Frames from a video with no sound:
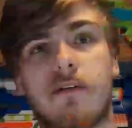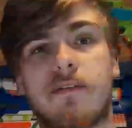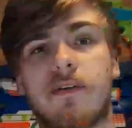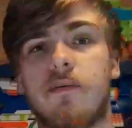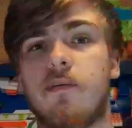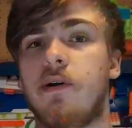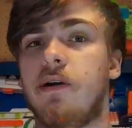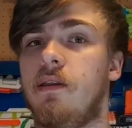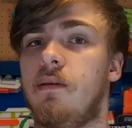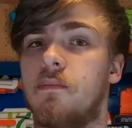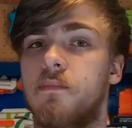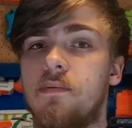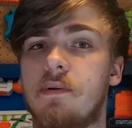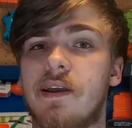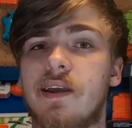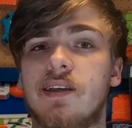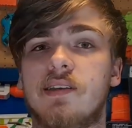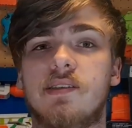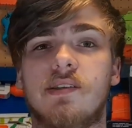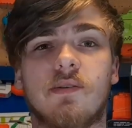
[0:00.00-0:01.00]
everyone,
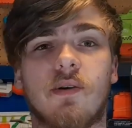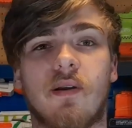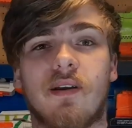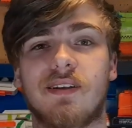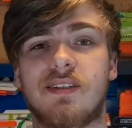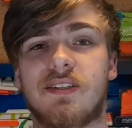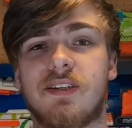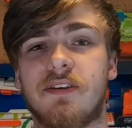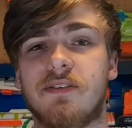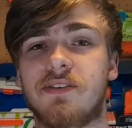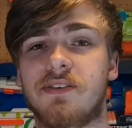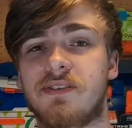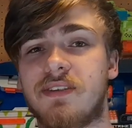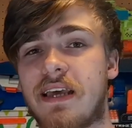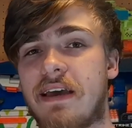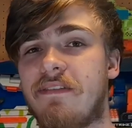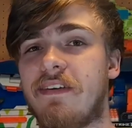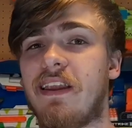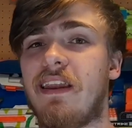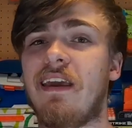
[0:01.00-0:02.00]

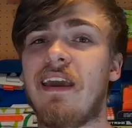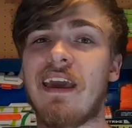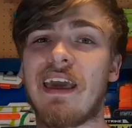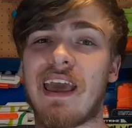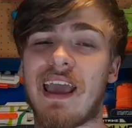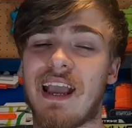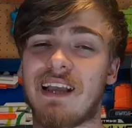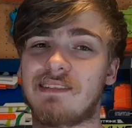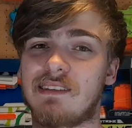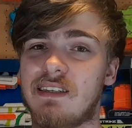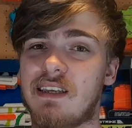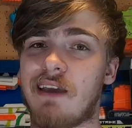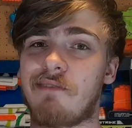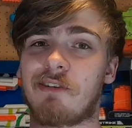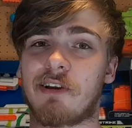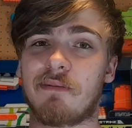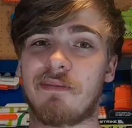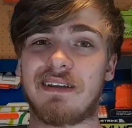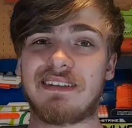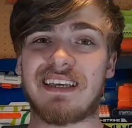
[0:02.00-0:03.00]
Brickosaurus227, and today
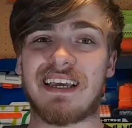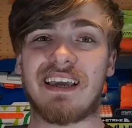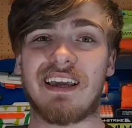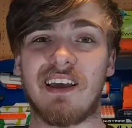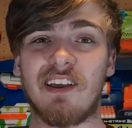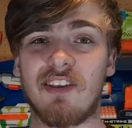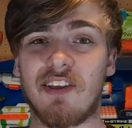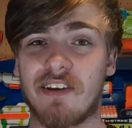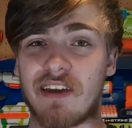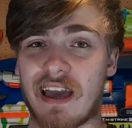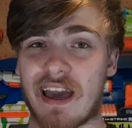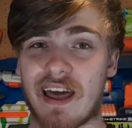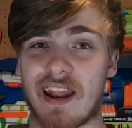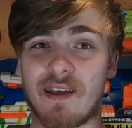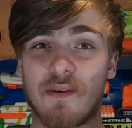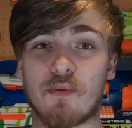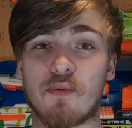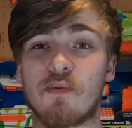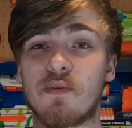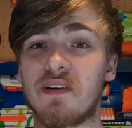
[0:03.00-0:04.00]
we're going to be taking a look at
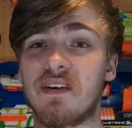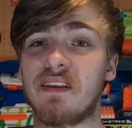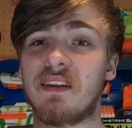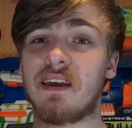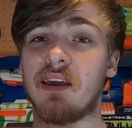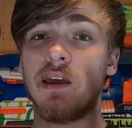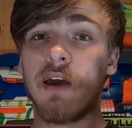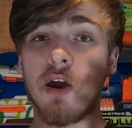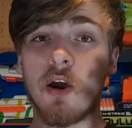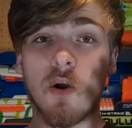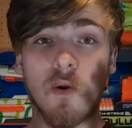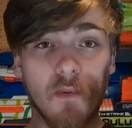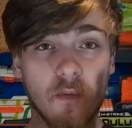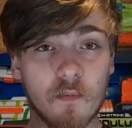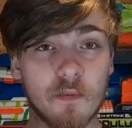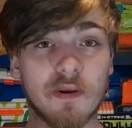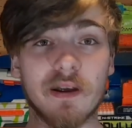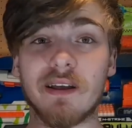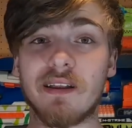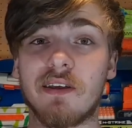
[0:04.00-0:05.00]
a really
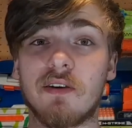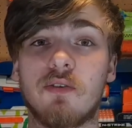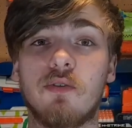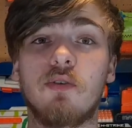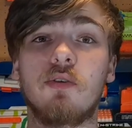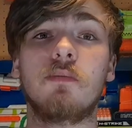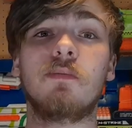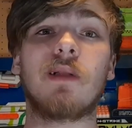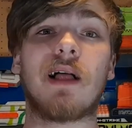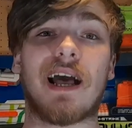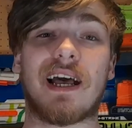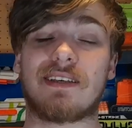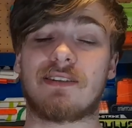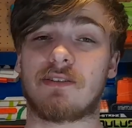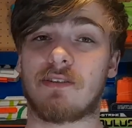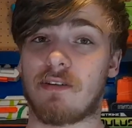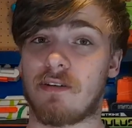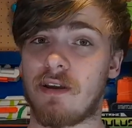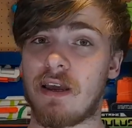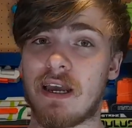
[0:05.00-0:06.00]
cool
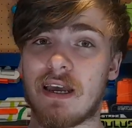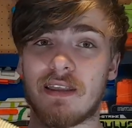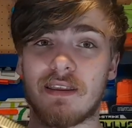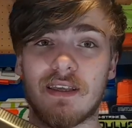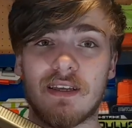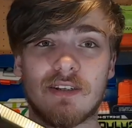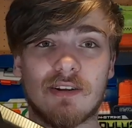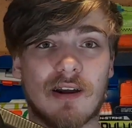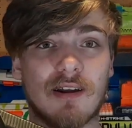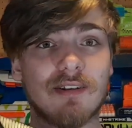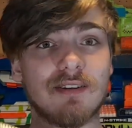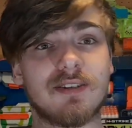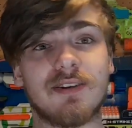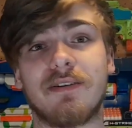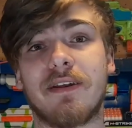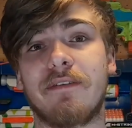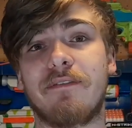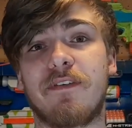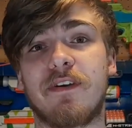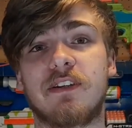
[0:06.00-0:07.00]
blaster, the Dart
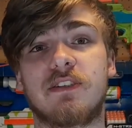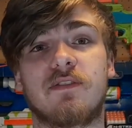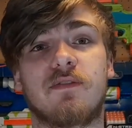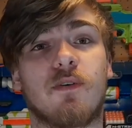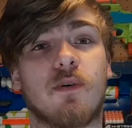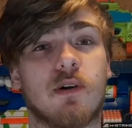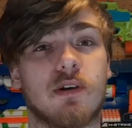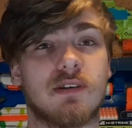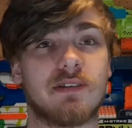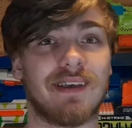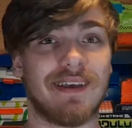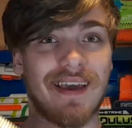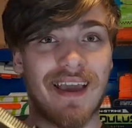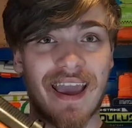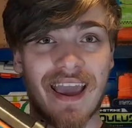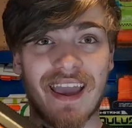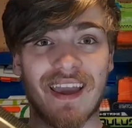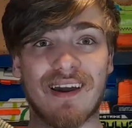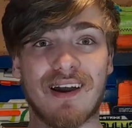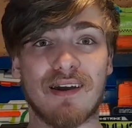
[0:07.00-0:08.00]
Zone Adventure Force
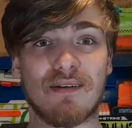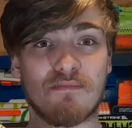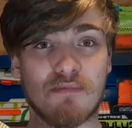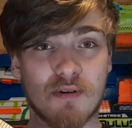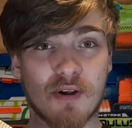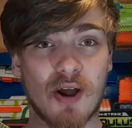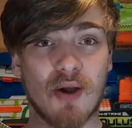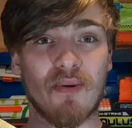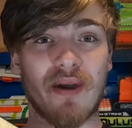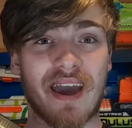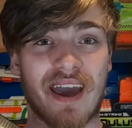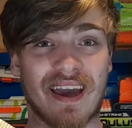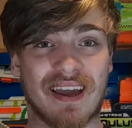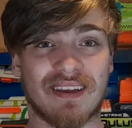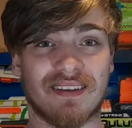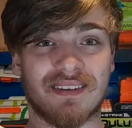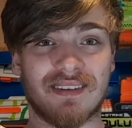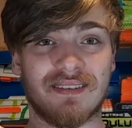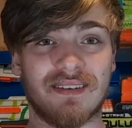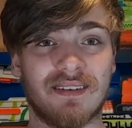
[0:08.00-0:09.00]
Aeon Pro
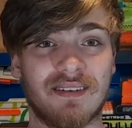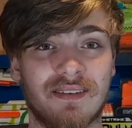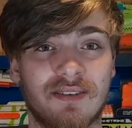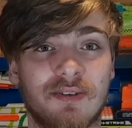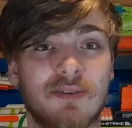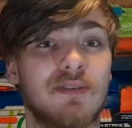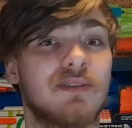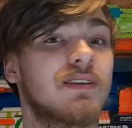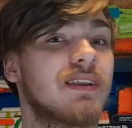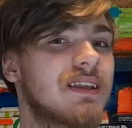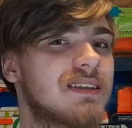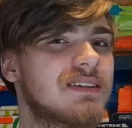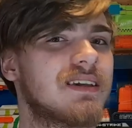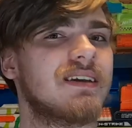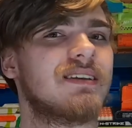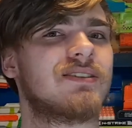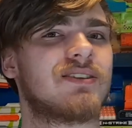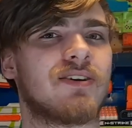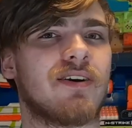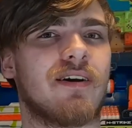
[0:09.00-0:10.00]
X. Let's
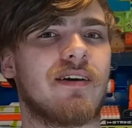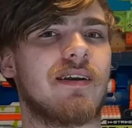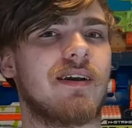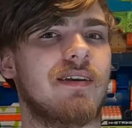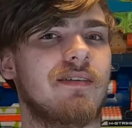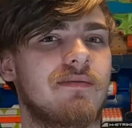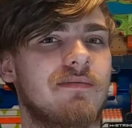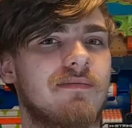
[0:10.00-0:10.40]
get started.